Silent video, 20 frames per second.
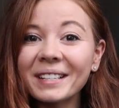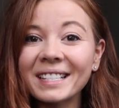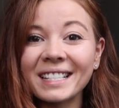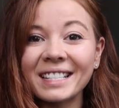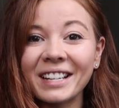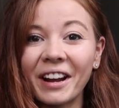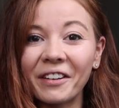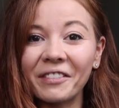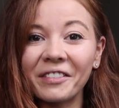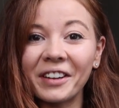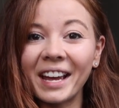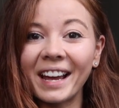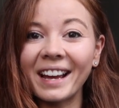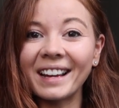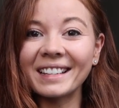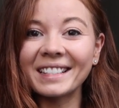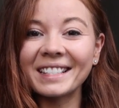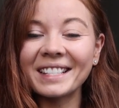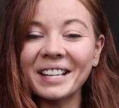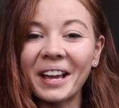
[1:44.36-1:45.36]
stuff
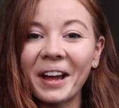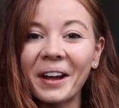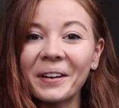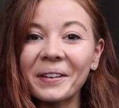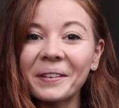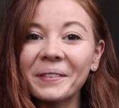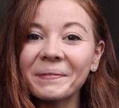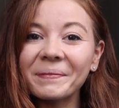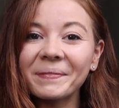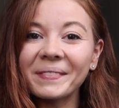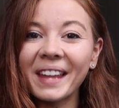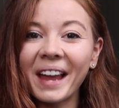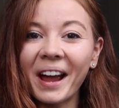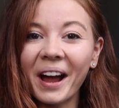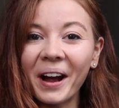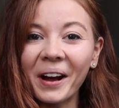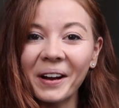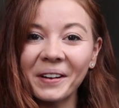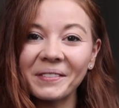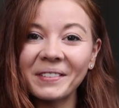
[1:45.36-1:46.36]
here. So I
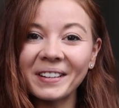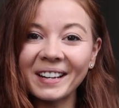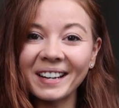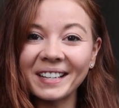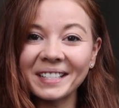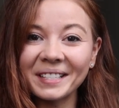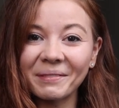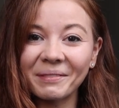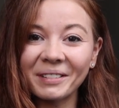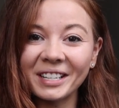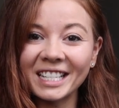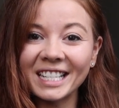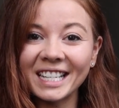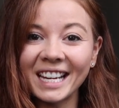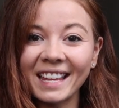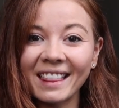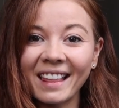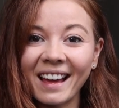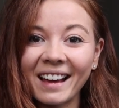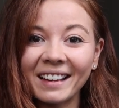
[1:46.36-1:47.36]
hope you guys
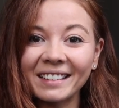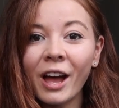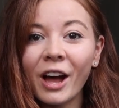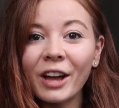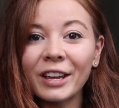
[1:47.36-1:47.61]
appreciate that.